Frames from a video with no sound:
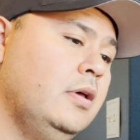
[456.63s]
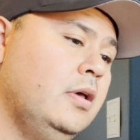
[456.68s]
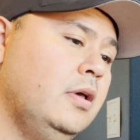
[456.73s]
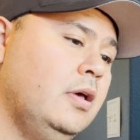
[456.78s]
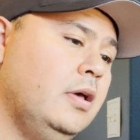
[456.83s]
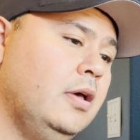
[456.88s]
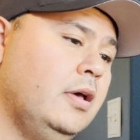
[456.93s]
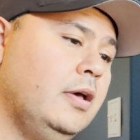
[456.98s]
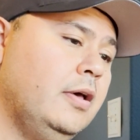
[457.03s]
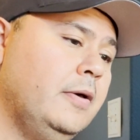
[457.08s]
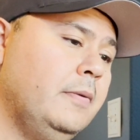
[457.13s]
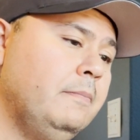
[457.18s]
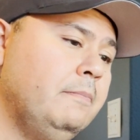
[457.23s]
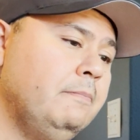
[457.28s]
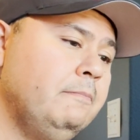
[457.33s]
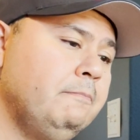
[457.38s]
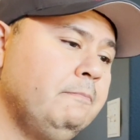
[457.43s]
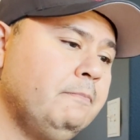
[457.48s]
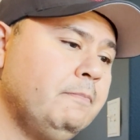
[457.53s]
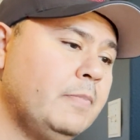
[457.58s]

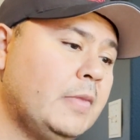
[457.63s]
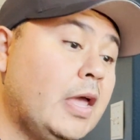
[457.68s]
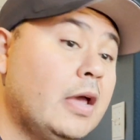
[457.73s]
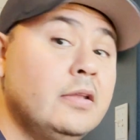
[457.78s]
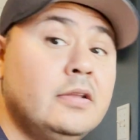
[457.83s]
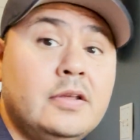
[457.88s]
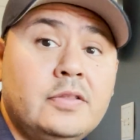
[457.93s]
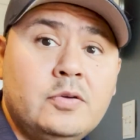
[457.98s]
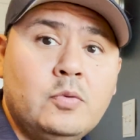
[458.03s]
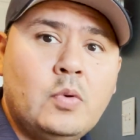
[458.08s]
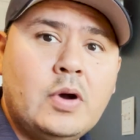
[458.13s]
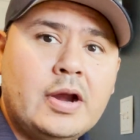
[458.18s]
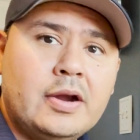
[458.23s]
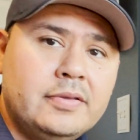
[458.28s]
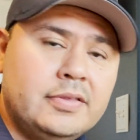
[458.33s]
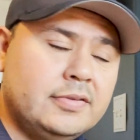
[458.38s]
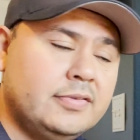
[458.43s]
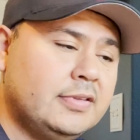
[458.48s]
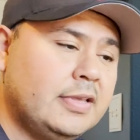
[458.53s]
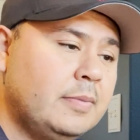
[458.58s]
wire
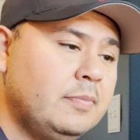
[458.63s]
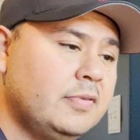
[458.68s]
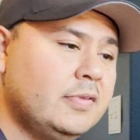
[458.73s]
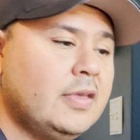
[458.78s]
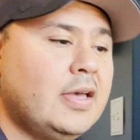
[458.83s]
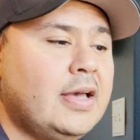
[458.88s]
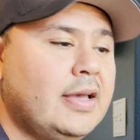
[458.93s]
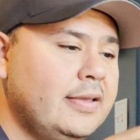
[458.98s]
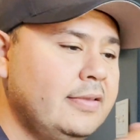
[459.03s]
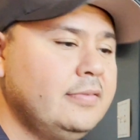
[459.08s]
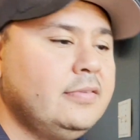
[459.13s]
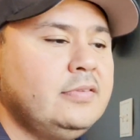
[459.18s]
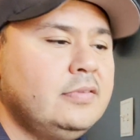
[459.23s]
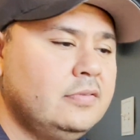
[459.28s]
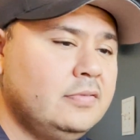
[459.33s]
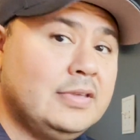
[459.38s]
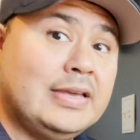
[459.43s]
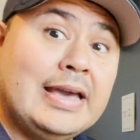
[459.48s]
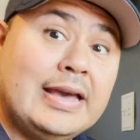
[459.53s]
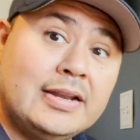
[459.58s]
the same size
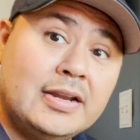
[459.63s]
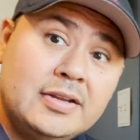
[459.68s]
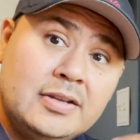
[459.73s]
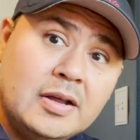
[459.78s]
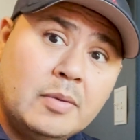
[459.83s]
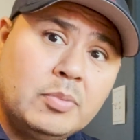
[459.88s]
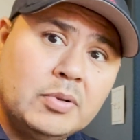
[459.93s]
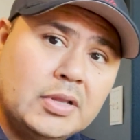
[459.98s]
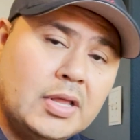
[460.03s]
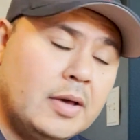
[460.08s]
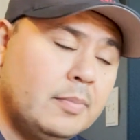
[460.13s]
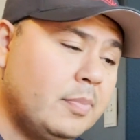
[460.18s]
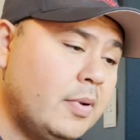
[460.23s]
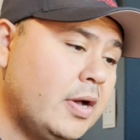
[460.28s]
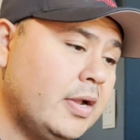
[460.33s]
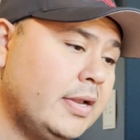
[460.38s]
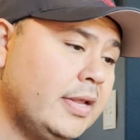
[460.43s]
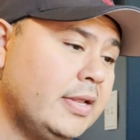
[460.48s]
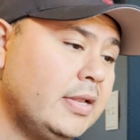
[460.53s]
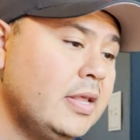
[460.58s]
to kind of double up
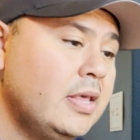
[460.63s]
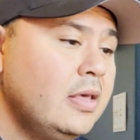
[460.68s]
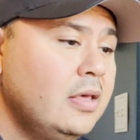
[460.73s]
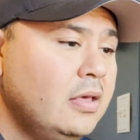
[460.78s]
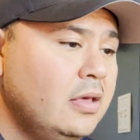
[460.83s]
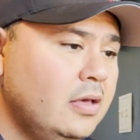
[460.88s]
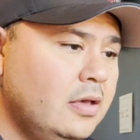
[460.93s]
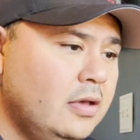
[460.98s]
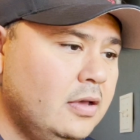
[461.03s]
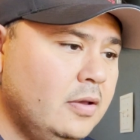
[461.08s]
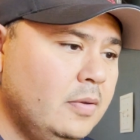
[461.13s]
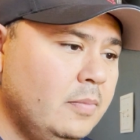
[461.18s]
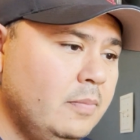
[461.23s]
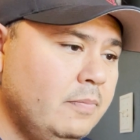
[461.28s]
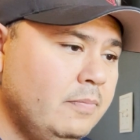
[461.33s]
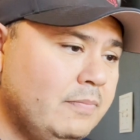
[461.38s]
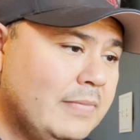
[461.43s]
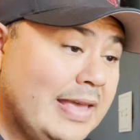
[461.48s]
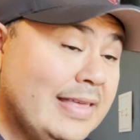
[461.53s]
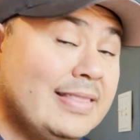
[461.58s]
on it.
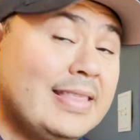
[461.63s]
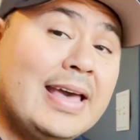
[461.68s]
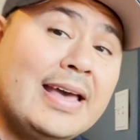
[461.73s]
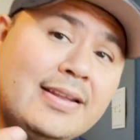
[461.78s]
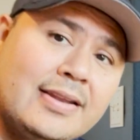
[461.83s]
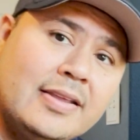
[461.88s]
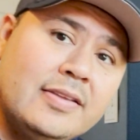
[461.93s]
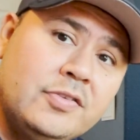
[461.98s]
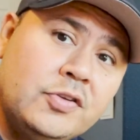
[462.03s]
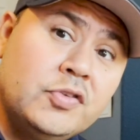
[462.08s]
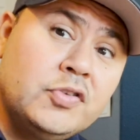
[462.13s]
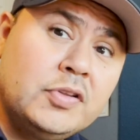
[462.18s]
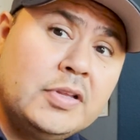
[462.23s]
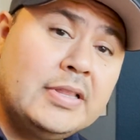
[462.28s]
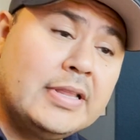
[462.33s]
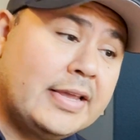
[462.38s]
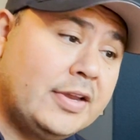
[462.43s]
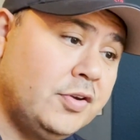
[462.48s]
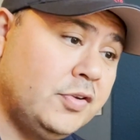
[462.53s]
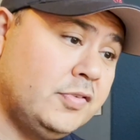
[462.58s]
And that is usually
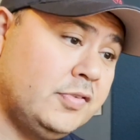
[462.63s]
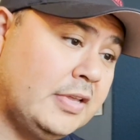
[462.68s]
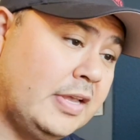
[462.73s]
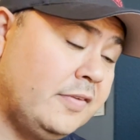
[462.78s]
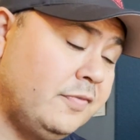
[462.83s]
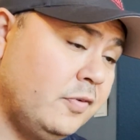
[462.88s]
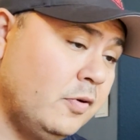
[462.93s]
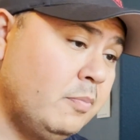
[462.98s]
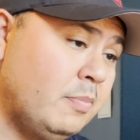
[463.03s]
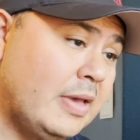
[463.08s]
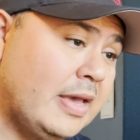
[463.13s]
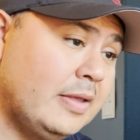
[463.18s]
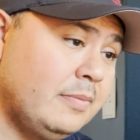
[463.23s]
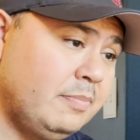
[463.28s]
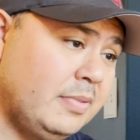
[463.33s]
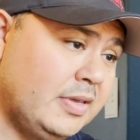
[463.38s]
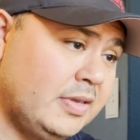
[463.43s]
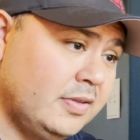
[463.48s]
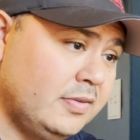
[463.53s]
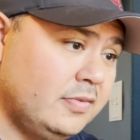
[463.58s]
like your safer bet,
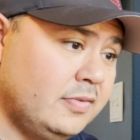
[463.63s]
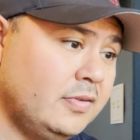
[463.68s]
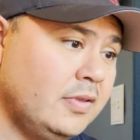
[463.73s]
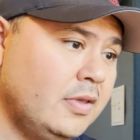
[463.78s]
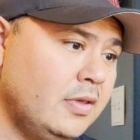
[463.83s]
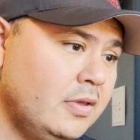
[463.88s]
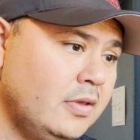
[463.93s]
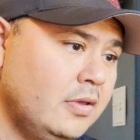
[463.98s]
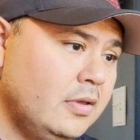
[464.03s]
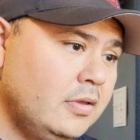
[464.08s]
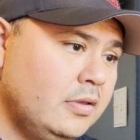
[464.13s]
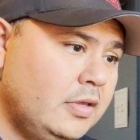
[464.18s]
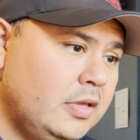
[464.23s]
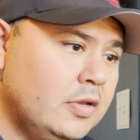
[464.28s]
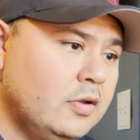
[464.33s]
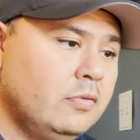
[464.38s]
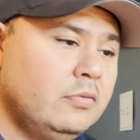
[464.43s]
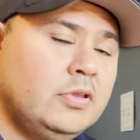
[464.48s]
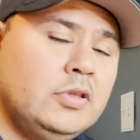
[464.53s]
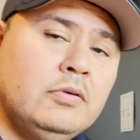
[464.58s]
because
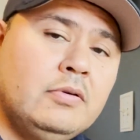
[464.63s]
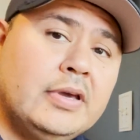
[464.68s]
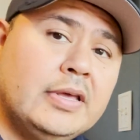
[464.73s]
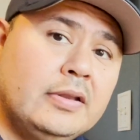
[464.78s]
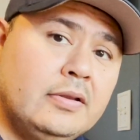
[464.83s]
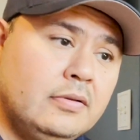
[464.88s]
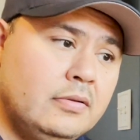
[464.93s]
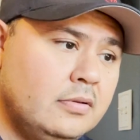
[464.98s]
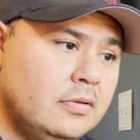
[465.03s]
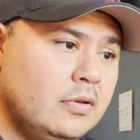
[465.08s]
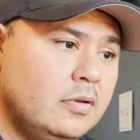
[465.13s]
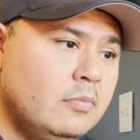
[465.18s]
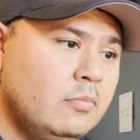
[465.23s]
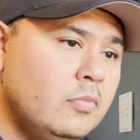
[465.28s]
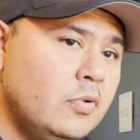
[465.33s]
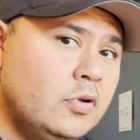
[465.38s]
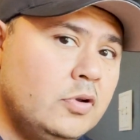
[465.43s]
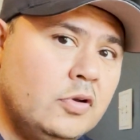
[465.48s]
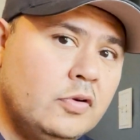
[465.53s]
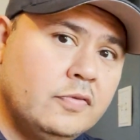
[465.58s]
you can
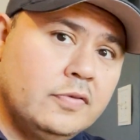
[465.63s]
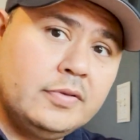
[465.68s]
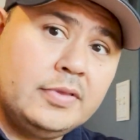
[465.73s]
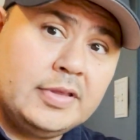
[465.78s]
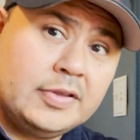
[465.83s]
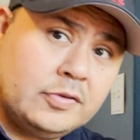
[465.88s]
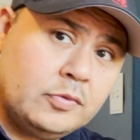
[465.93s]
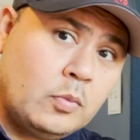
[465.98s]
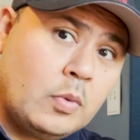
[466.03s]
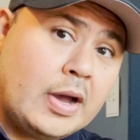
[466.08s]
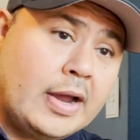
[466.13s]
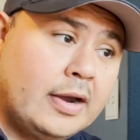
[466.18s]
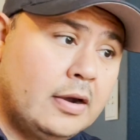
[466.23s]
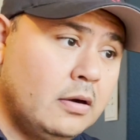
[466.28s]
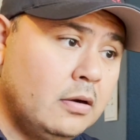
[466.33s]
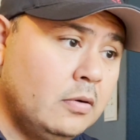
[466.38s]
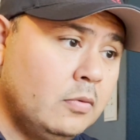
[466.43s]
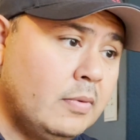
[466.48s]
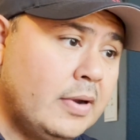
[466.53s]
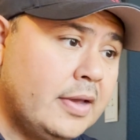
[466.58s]
maneuver this wire
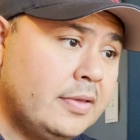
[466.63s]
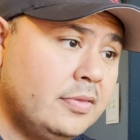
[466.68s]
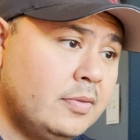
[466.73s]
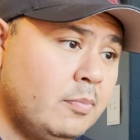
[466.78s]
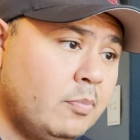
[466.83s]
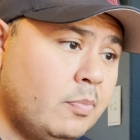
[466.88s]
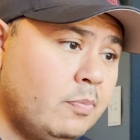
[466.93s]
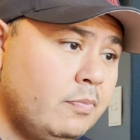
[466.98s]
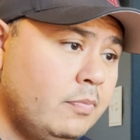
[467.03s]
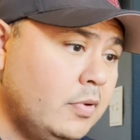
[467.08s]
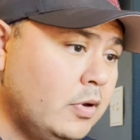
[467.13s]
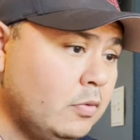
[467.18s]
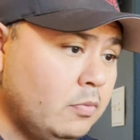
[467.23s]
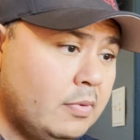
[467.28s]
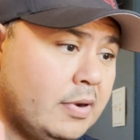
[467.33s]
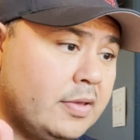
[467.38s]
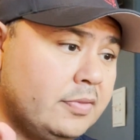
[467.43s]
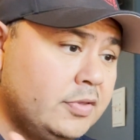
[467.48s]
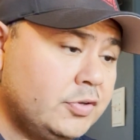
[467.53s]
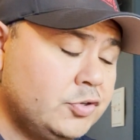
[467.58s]

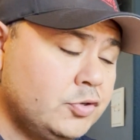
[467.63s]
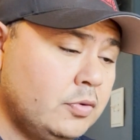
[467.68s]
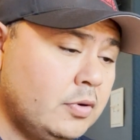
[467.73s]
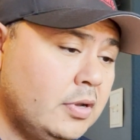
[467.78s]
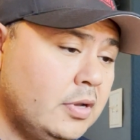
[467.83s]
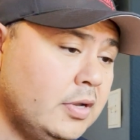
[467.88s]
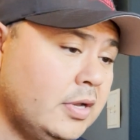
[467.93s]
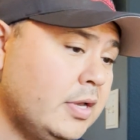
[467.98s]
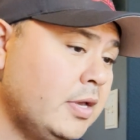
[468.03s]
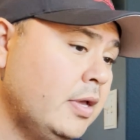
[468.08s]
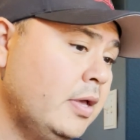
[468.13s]
around the trunk